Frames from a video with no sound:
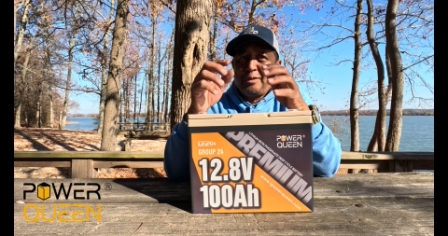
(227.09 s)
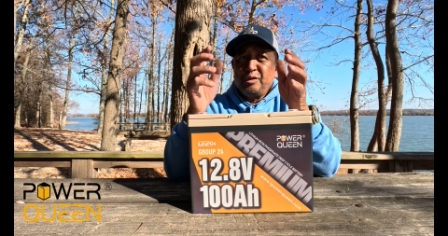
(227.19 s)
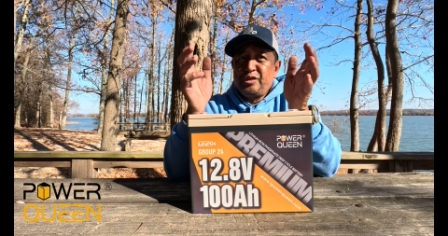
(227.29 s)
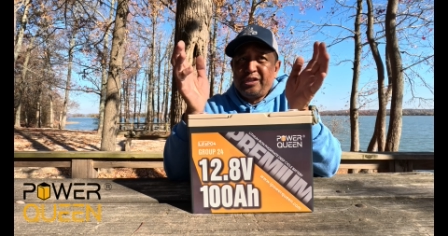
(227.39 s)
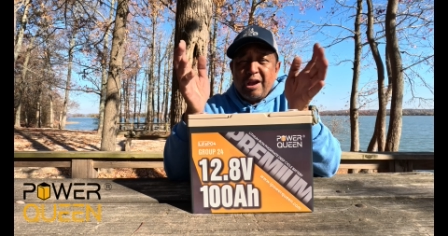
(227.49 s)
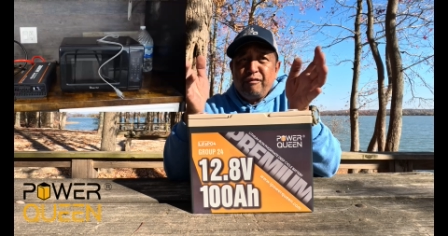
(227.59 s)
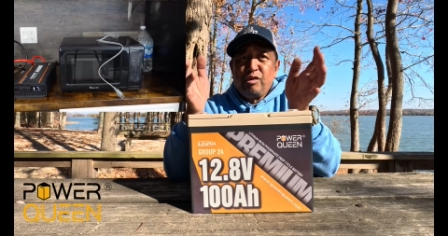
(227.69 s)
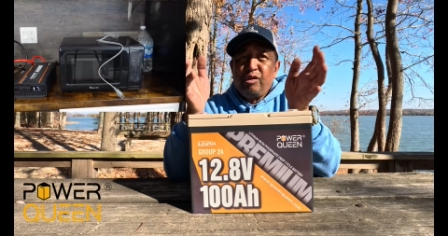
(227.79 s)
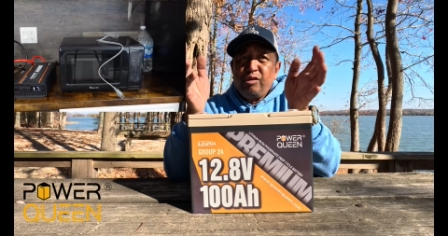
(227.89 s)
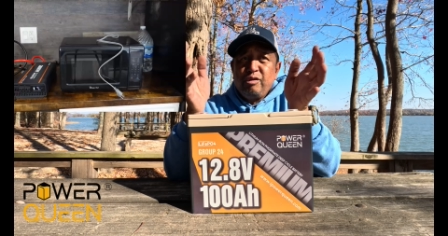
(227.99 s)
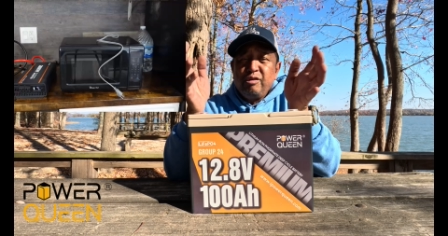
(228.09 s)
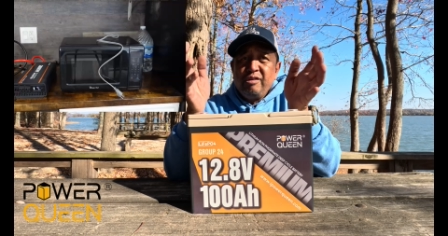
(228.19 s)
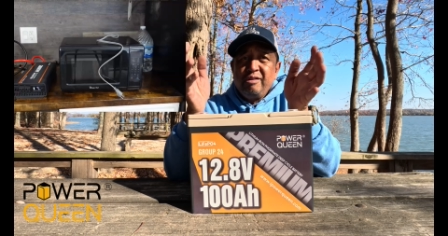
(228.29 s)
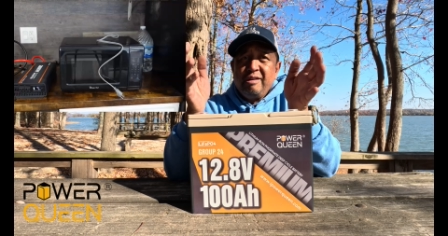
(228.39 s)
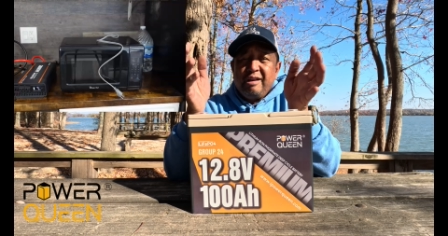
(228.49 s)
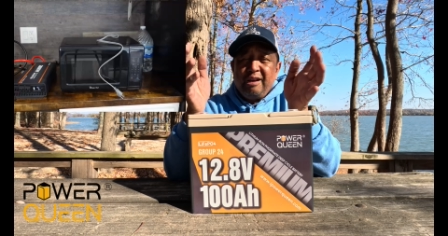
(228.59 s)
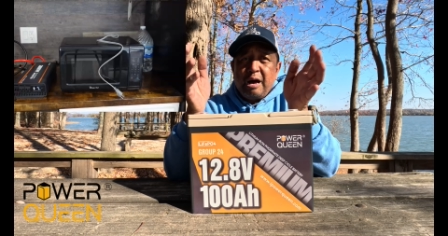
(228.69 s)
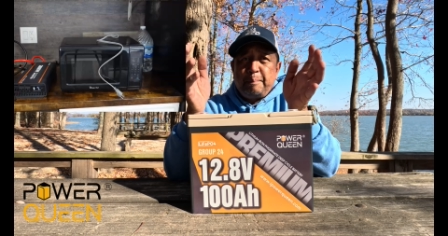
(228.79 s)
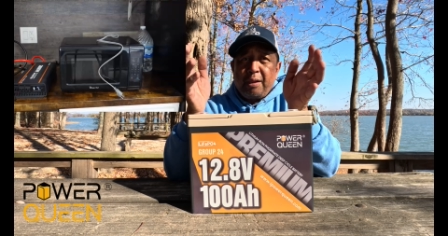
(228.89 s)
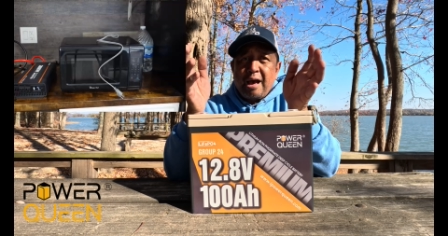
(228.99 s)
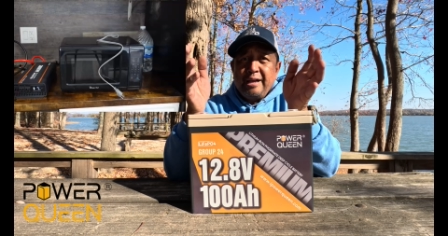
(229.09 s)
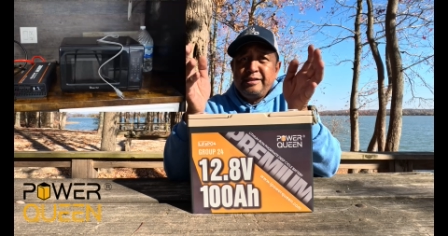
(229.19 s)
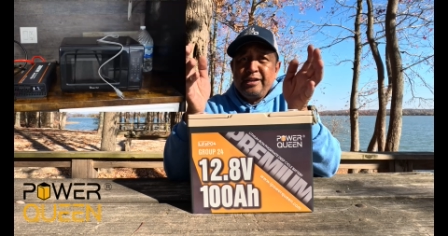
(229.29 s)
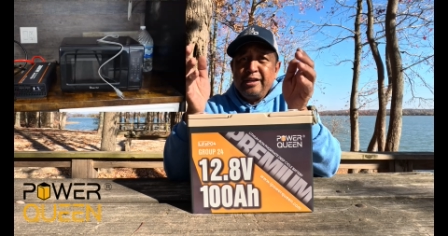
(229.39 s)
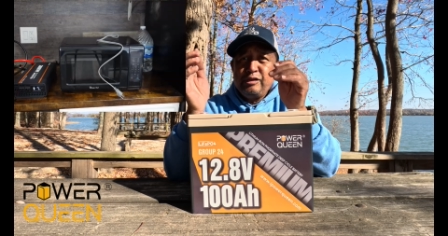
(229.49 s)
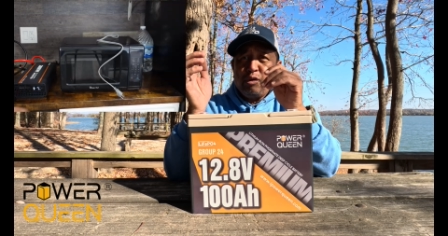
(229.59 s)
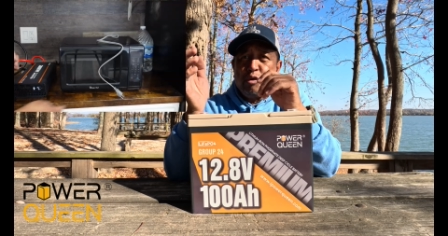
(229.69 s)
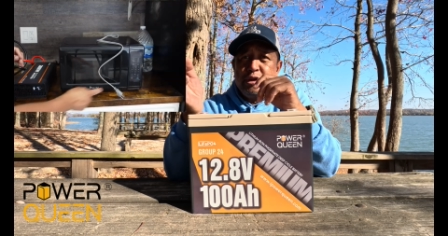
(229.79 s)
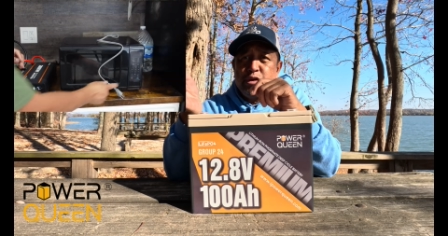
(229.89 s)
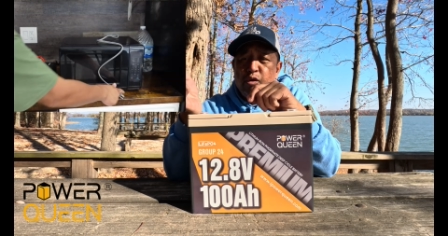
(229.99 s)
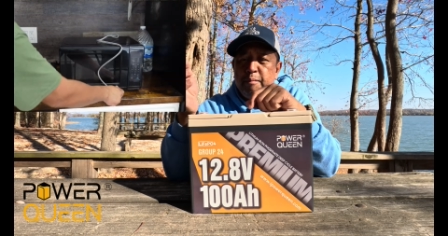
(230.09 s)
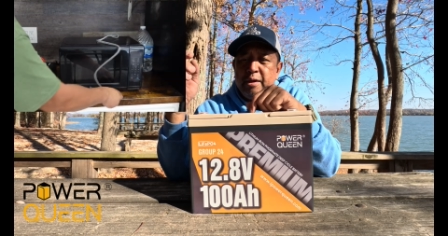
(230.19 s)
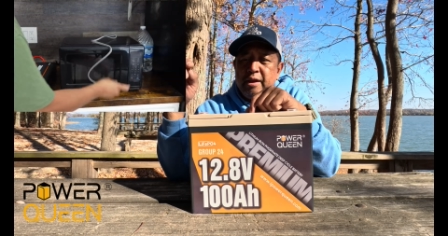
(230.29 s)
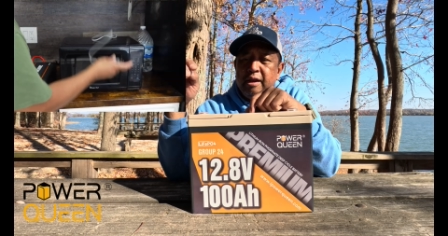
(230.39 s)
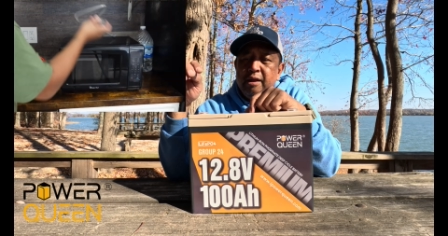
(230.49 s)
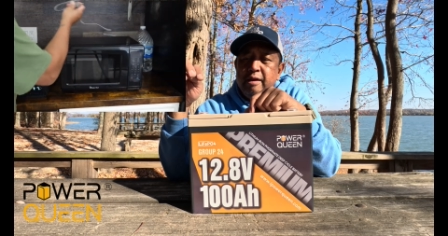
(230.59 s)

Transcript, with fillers: to several appliances or equipment.